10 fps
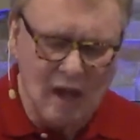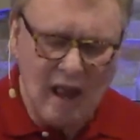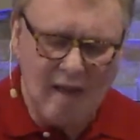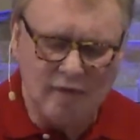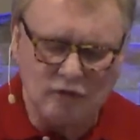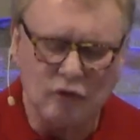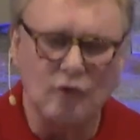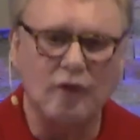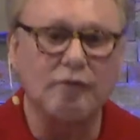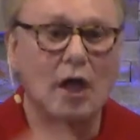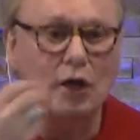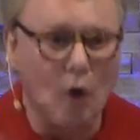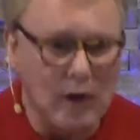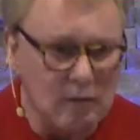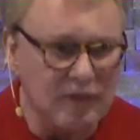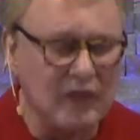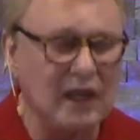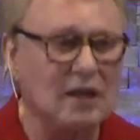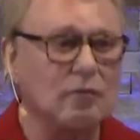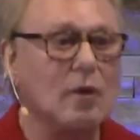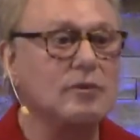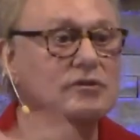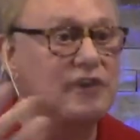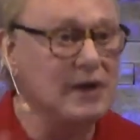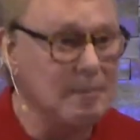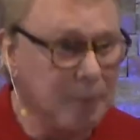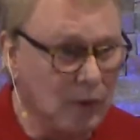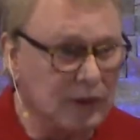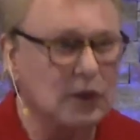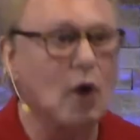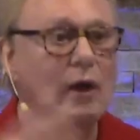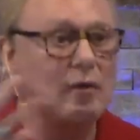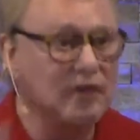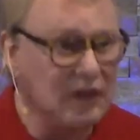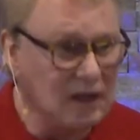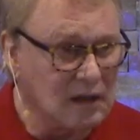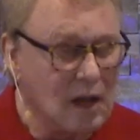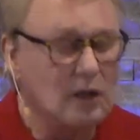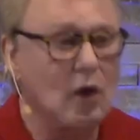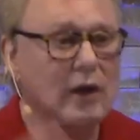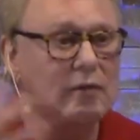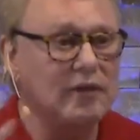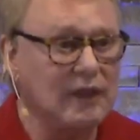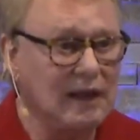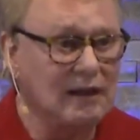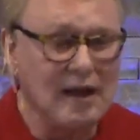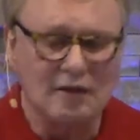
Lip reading: And the truth of going within was very important. Going within, going within.